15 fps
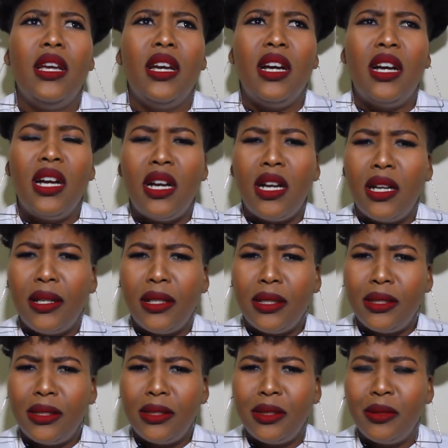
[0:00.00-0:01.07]

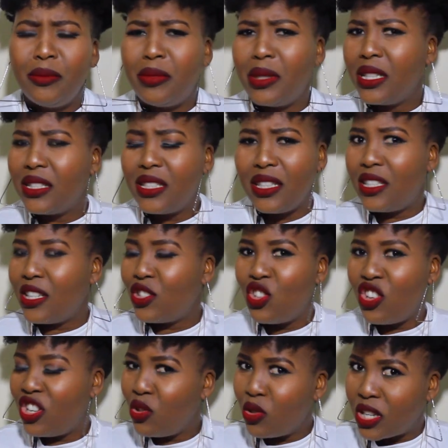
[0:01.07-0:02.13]
but it does
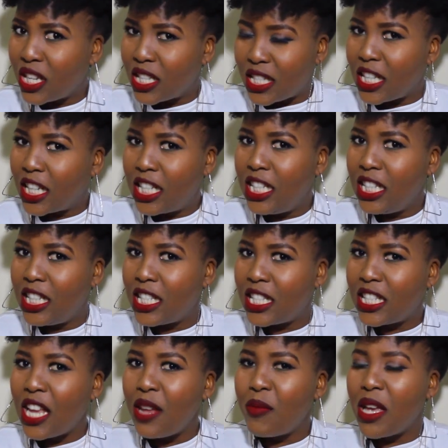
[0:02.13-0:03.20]
not look exactly the
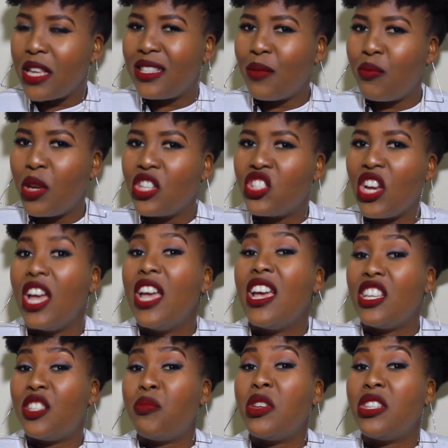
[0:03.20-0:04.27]
same as the picture,
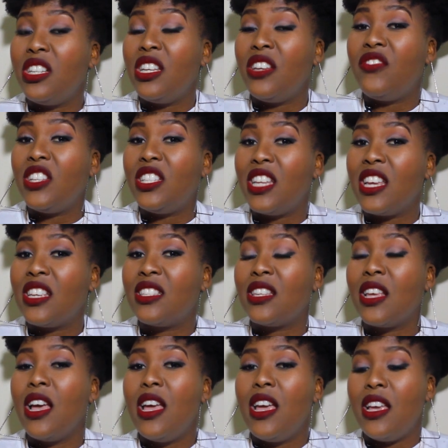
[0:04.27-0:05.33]
especially if it's
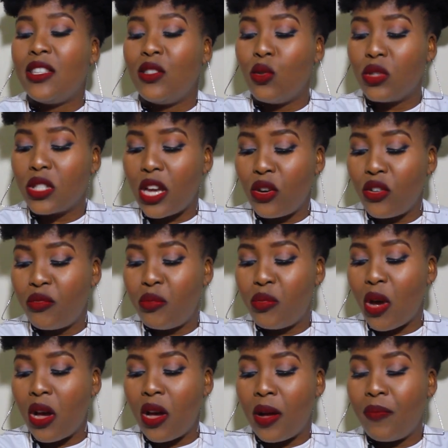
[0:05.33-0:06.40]
those kind of
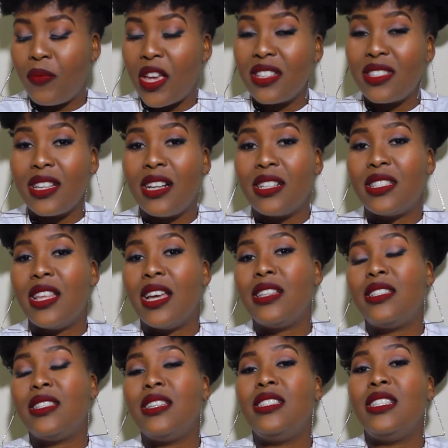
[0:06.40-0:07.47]
hairstyles
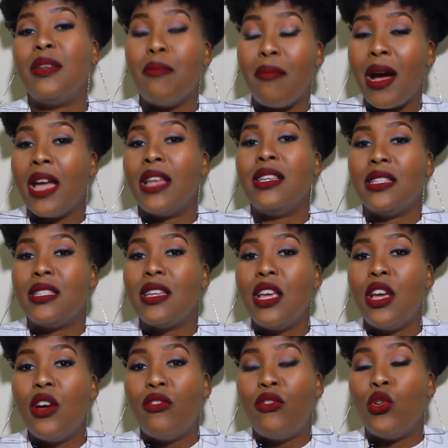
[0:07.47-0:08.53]
that demand
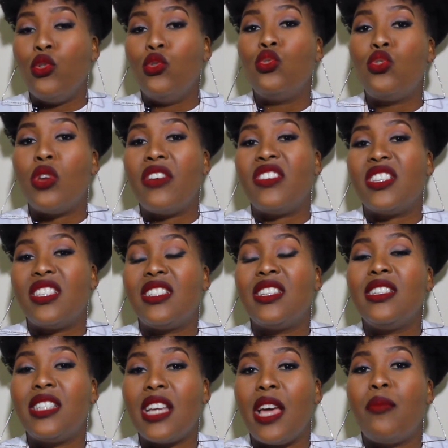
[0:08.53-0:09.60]
for you to have a
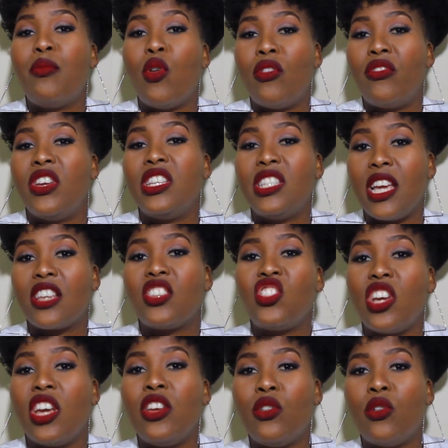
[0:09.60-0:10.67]
certain type of a
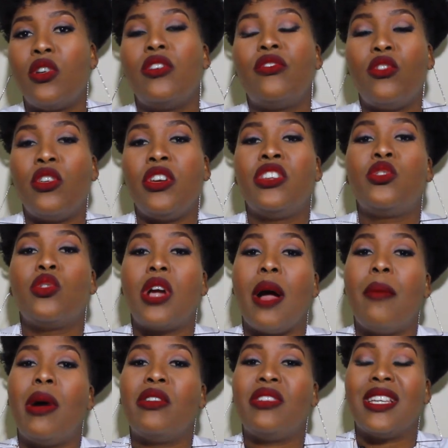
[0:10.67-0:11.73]
texture in order for it to
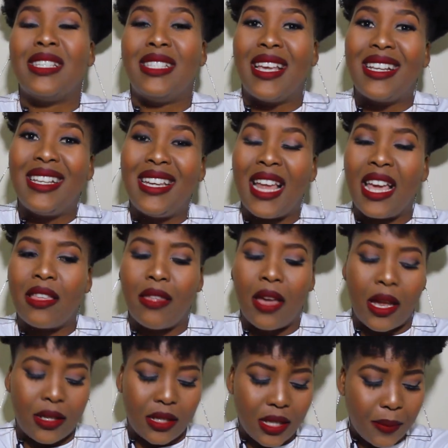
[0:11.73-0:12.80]
come out exactly like
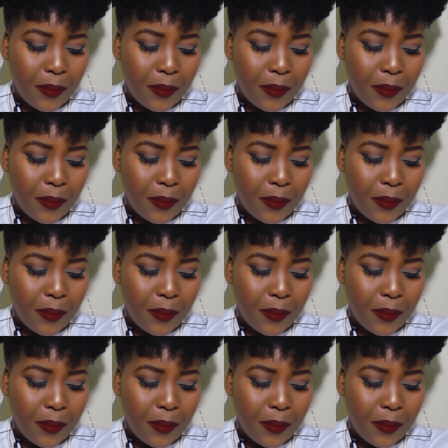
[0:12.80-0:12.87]
that.